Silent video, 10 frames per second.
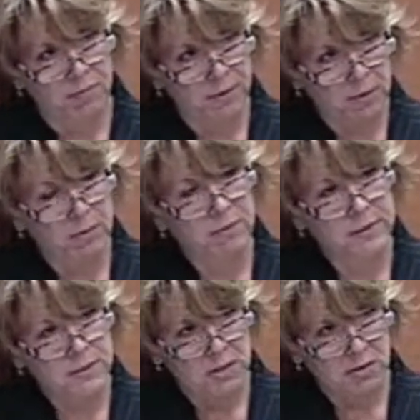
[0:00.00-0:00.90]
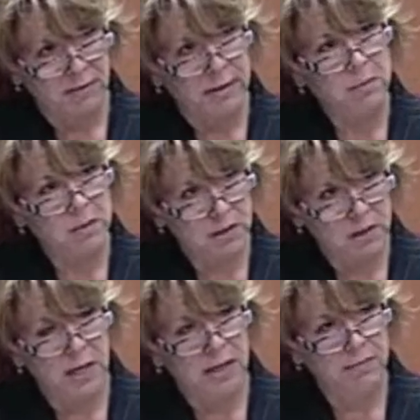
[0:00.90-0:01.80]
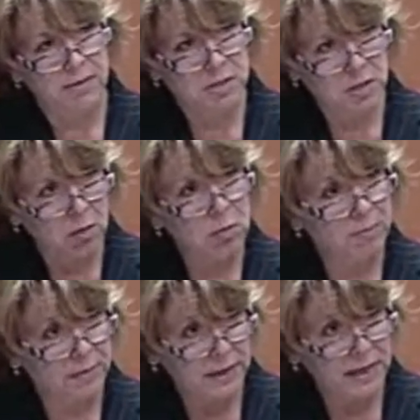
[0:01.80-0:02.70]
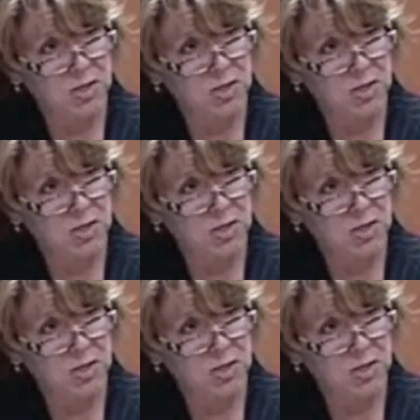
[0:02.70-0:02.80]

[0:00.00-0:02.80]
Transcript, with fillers: federal funds that's available. A lot of it is local funding,